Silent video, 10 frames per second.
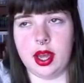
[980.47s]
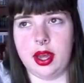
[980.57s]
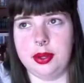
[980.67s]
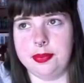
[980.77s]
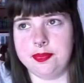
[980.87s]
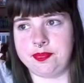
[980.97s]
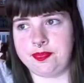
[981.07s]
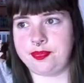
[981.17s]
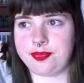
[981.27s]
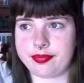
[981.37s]

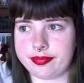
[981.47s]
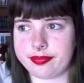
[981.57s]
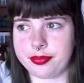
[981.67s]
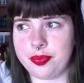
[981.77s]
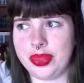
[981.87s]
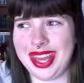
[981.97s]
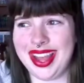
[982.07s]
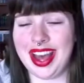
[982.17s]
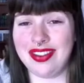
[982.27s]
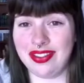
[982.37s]

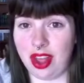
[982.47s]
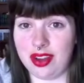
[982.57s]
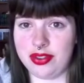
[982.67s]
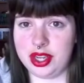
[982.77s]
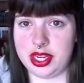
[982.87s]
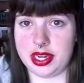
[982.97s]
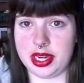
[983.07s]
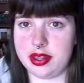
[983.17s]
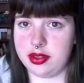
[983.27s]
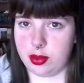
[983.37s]
I've loved
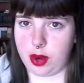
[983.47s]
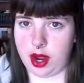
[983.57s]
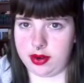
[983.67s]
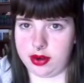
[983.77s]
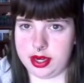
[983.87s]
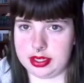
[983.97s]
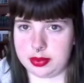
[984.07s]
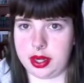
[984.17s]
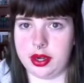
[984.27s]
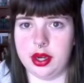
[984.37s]
knitting the Rock Creek
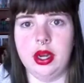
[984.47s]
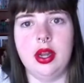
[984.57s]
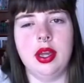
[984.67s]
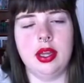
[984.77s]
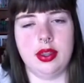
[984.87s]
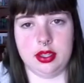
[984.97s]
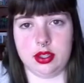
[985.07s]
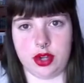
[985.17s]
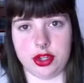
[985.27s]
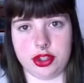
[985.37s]
sweater. The
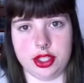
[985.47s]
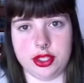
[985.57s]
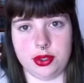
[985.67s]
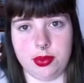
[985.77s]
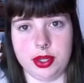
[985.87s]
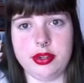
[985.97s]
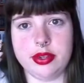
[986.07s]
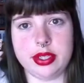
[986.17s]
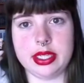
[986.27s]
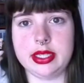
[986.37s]
construction is super
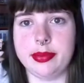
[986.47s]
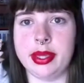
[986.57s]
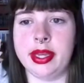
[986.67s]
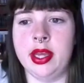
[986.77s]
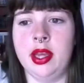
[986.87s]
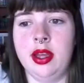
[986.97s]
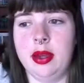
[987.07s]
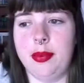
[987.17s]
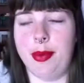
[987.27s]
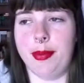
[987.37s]
interesting to me,
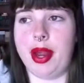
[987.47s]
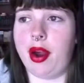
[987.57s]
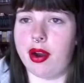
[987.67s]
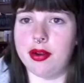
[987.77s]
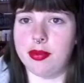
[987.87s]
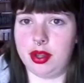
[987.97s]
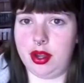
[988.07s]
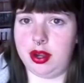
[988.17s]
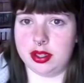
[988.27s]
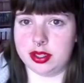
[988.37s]
but my heart
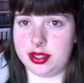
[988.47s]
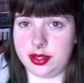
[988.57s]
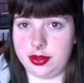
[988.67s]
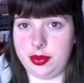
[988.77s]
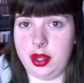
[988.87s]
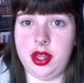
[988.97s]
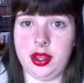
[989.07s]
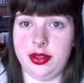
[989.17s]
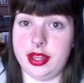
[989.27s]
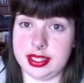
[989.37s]
belongs to
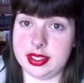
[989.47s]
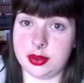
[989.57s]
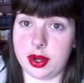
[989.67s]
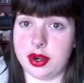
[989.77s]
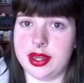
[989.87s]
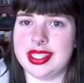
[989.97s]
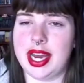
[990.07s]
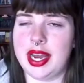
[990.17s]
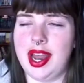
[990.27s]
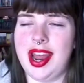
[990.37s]
this sweater. It's
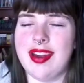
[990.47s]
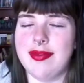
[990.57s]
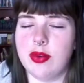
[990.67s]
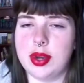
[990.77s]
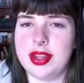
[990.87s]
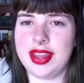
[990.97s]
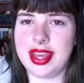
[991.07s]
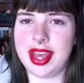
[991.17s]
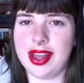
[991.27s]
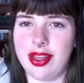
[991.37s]
got everything.
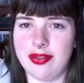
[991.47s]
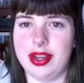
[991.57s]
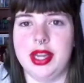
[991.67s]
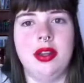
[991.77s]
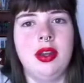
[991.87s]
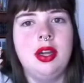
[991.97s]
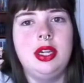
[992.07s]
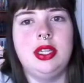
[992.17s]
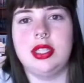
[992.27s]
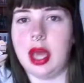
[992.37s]
I love it.
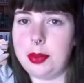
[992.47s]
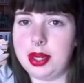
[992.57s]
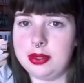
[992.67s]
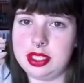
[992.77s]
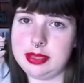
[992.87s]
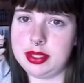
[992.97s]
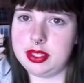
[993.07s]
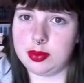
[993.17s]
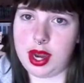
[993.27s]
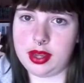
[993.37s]
Top-down
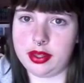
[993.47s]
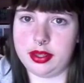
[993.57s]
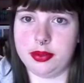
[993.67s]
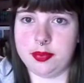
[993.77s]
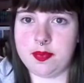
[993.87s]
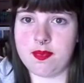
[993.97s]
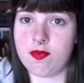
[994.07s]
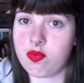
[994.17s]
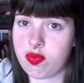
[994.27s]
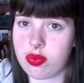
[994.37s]
seamless raglan.
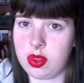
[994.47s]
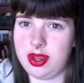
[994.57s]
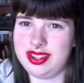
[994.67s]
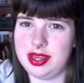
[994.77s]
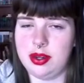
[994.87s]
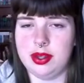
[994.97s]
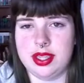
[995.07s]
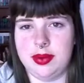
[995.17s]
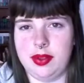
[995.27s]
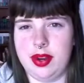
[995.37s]
No, it's
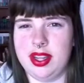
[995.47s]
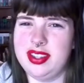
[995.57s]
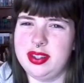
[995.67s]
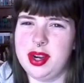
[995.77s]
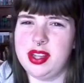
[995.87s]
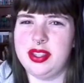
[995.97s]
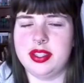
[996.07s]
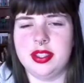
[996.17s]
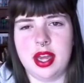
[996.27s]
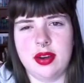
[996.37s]
not really raglan. Is it a raglan?
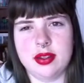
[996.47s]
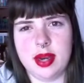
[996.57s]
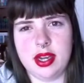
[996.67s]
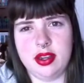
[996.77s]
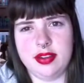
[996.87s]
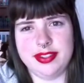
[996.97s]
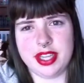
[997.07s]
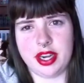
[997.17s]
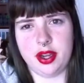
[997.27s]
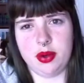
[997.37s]
Does it count as raglan if it's
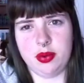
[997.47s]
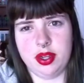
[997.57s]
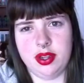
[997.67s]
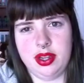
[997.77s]
got a yoke?